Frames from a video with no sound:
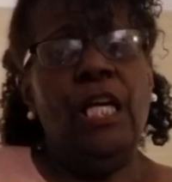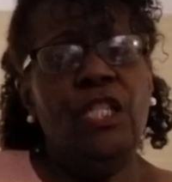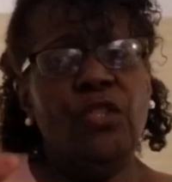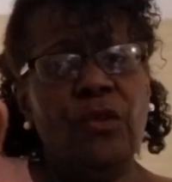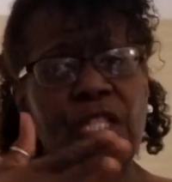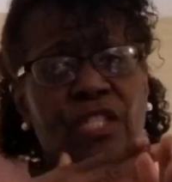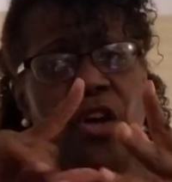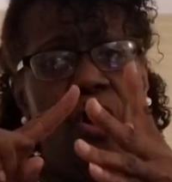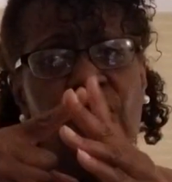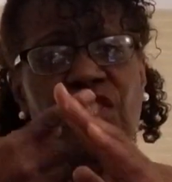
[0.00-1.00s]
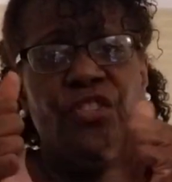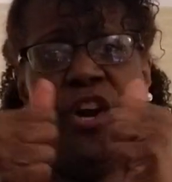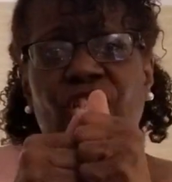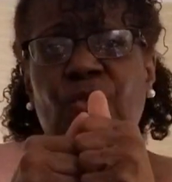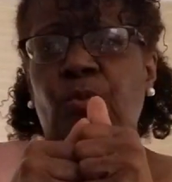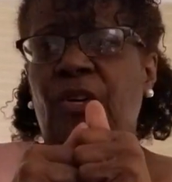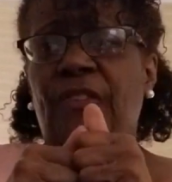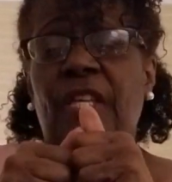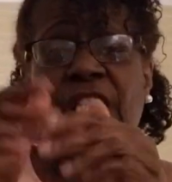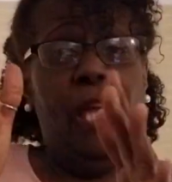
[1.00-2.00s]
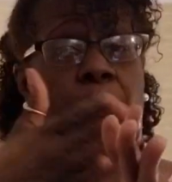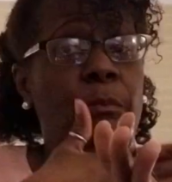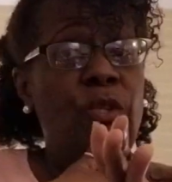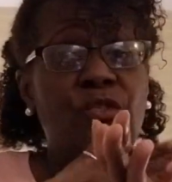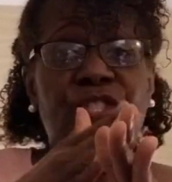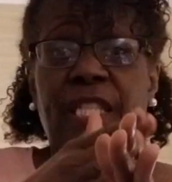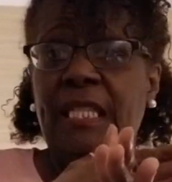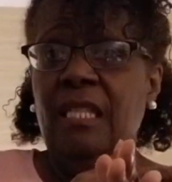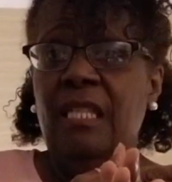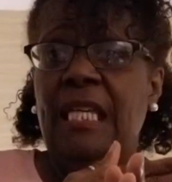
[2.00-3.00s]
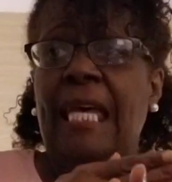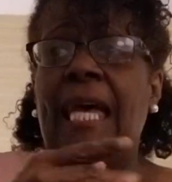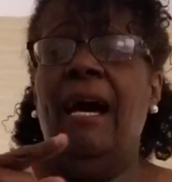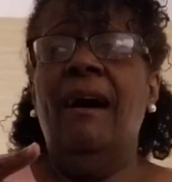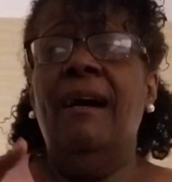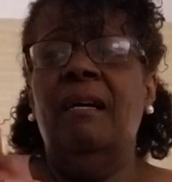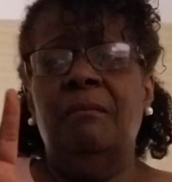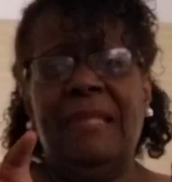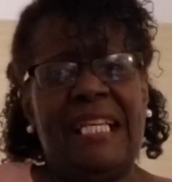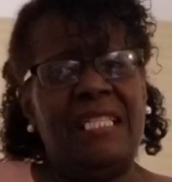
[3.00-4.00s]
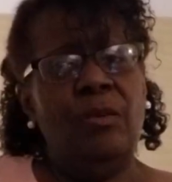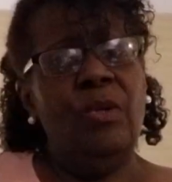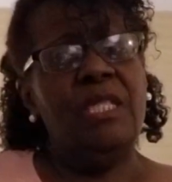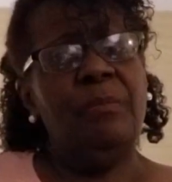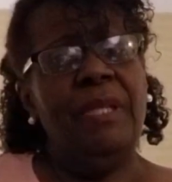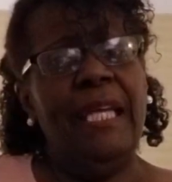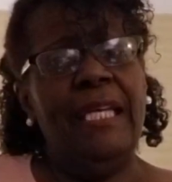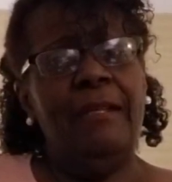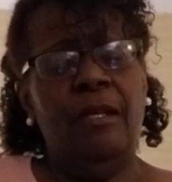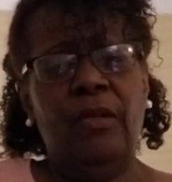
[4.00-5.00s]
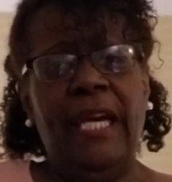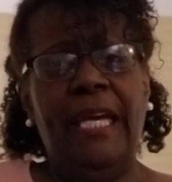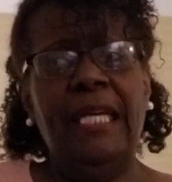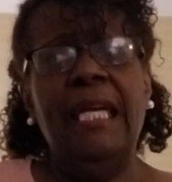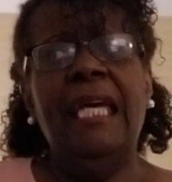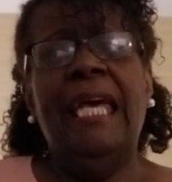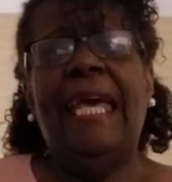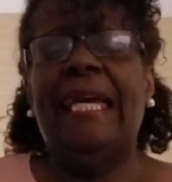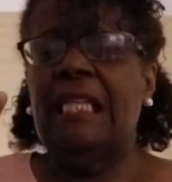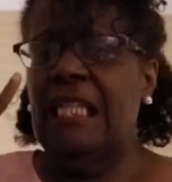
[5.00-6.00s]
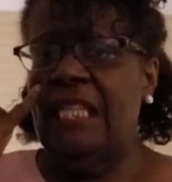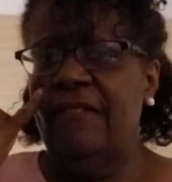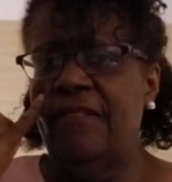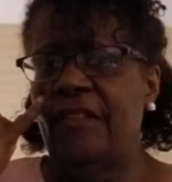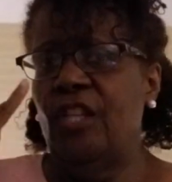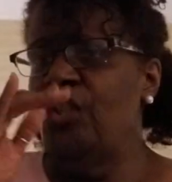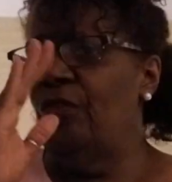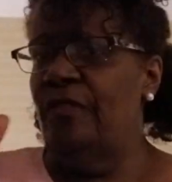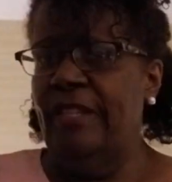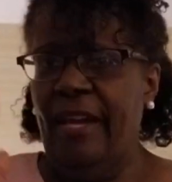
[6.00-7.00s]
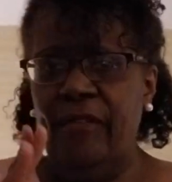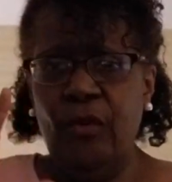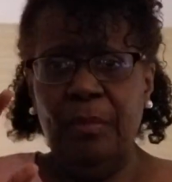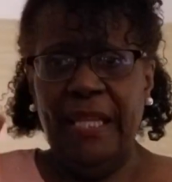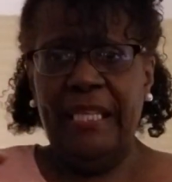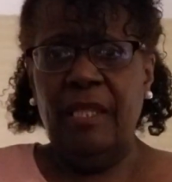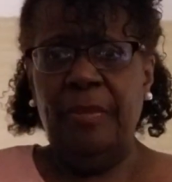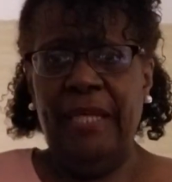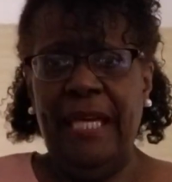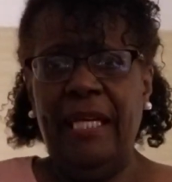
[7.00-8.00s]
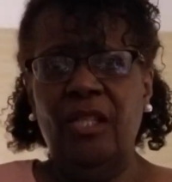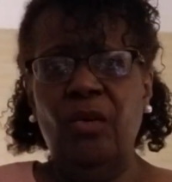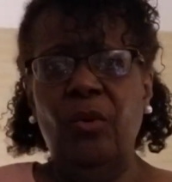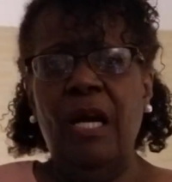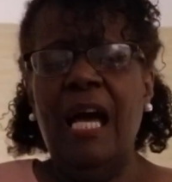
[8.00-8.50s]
So the song starts with music like someone's playing, okay? And if you've never played the piano,